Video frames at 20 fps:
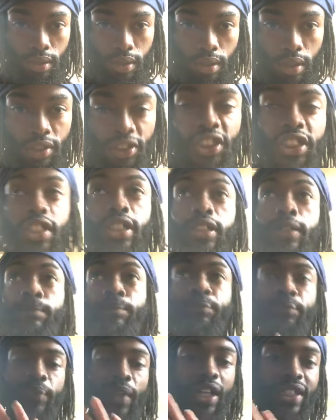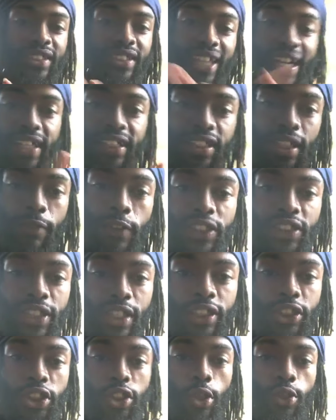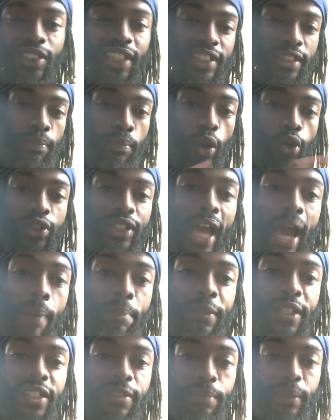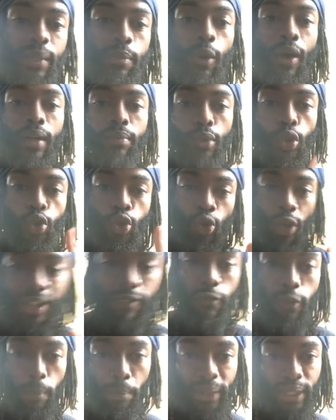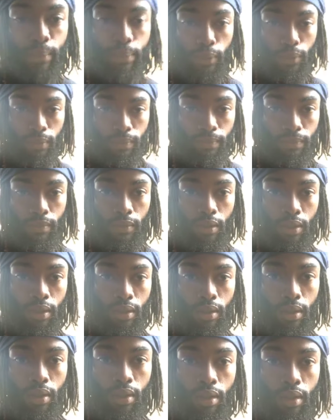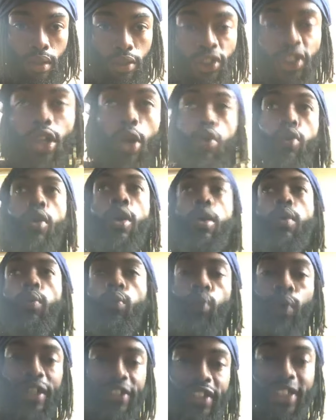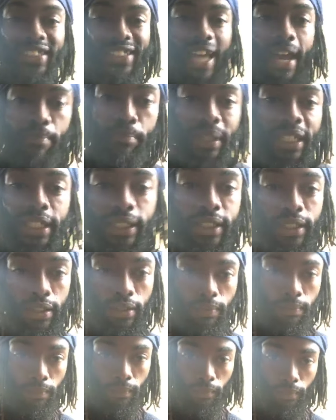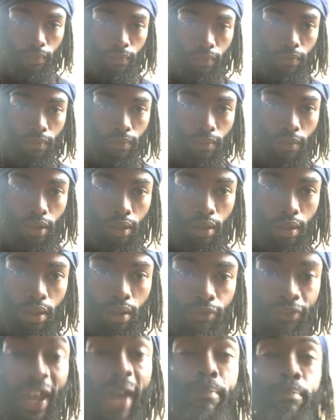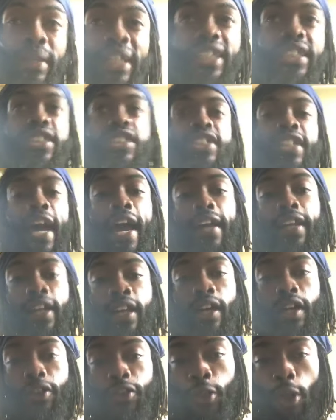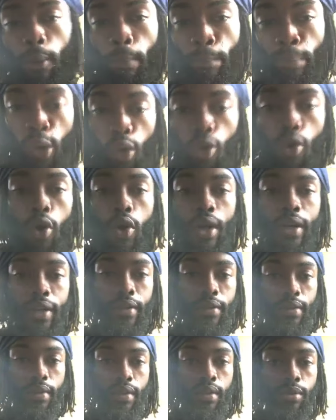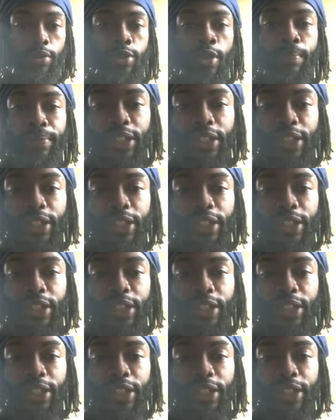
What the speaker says: See, a scientific study shows that the most happiest people are the most grateful people. So, what does that mean? That means that you're born to be